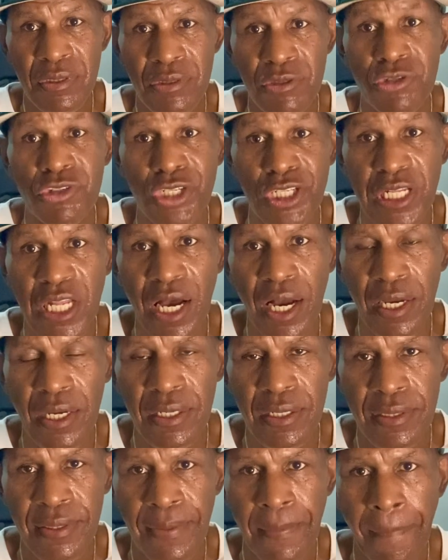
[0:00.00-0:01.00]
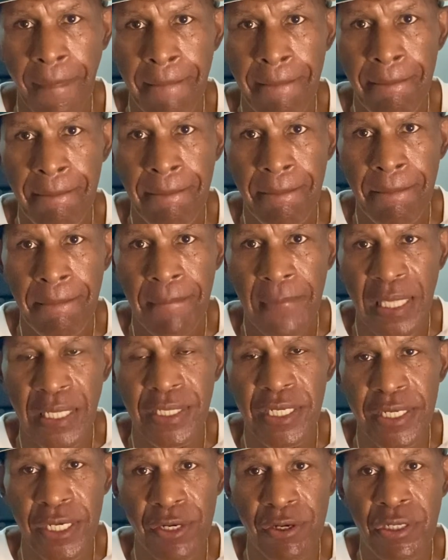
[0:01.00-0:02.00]
good luck. And
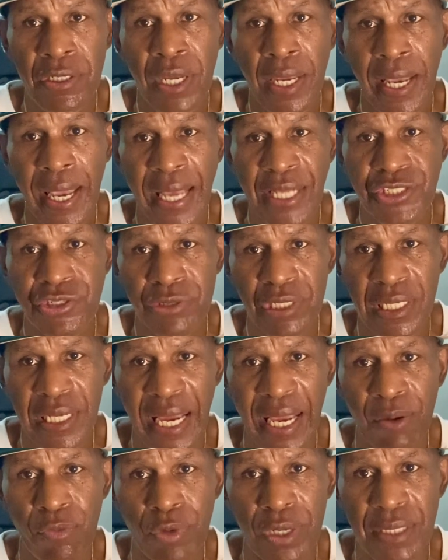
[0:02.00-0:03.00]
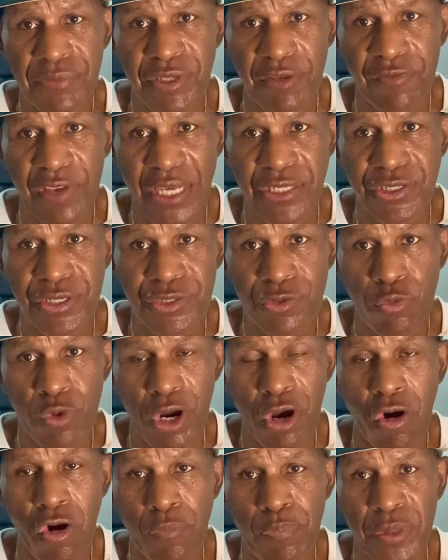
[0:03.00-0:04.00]
here at Junie Lyon Williams Adventures,
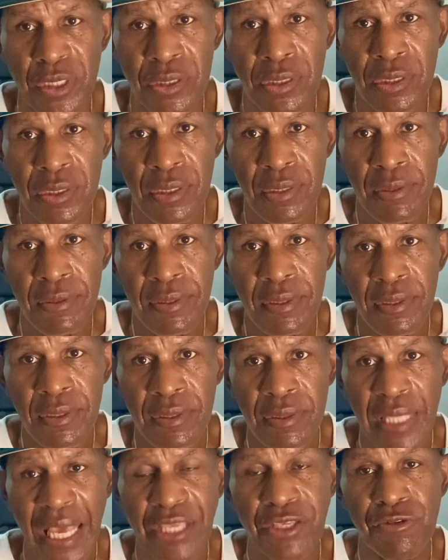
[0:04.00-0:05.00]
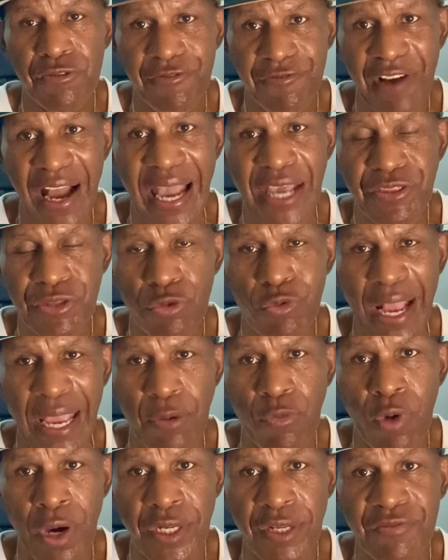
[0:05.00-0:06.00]
we're hoping that you find the
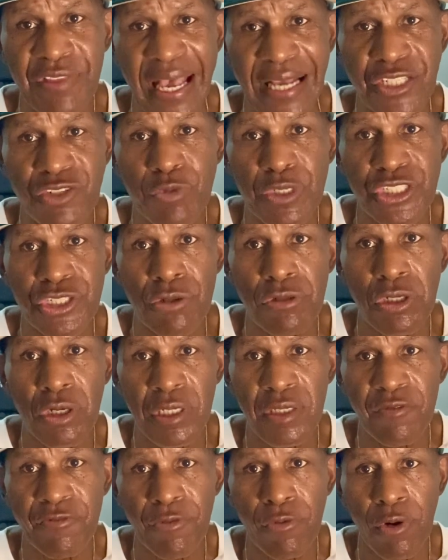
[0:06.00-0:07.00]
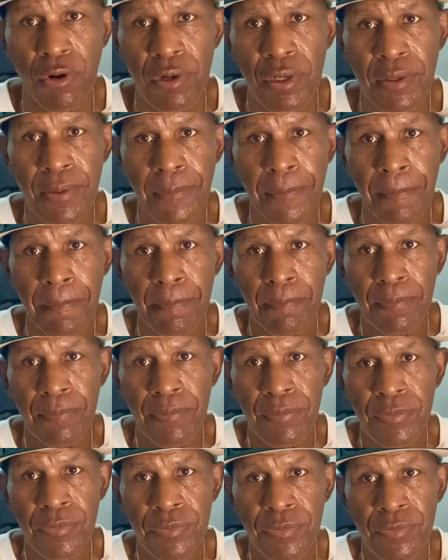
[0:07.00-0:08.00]
right one if that's what you're looking for.
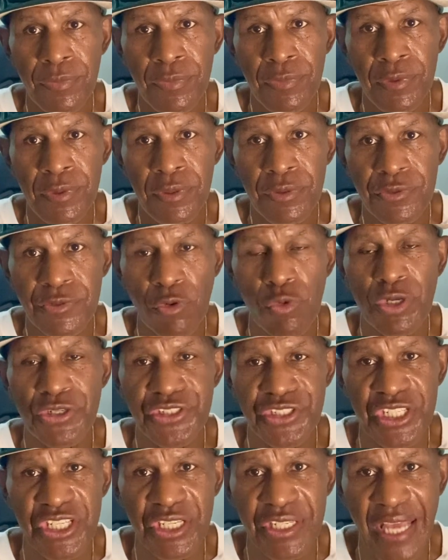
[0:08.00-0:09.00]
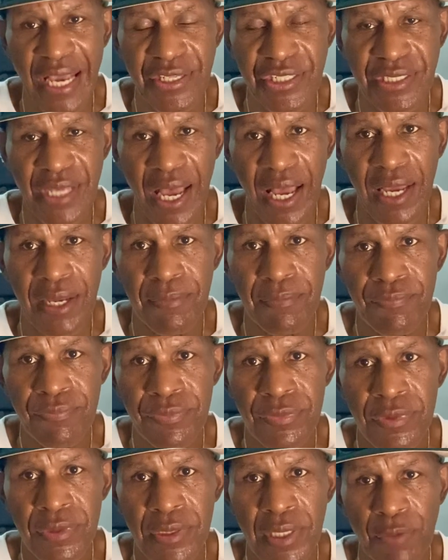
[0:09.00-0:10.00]
So we'll see you next time.
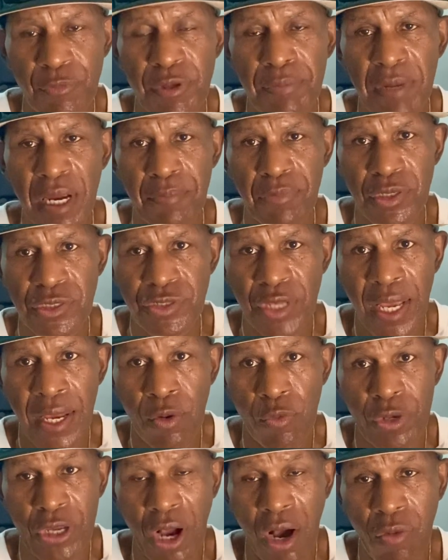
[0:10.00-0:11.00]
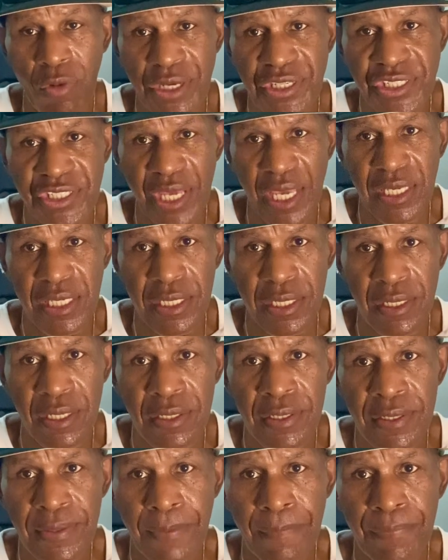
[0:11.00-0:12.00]
And remember, as we always say
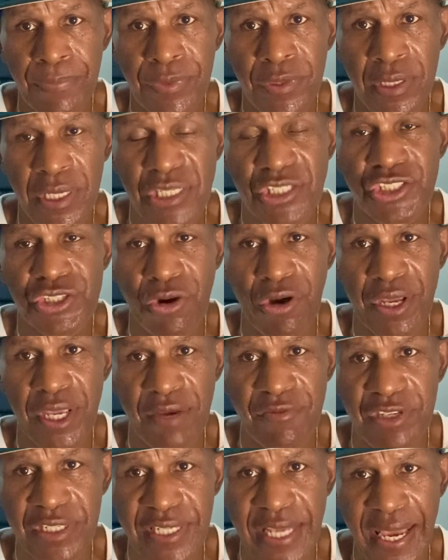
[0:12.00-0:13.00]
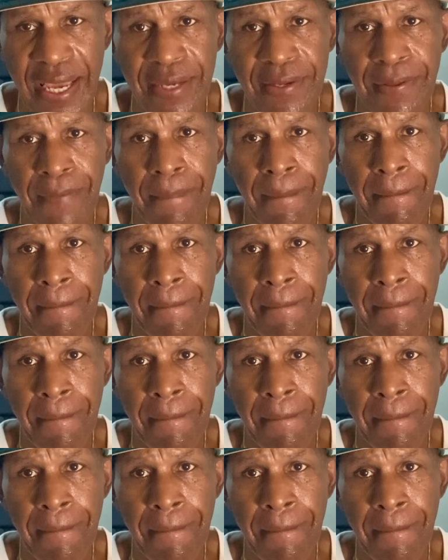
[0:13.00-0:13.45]
here, enjoy every day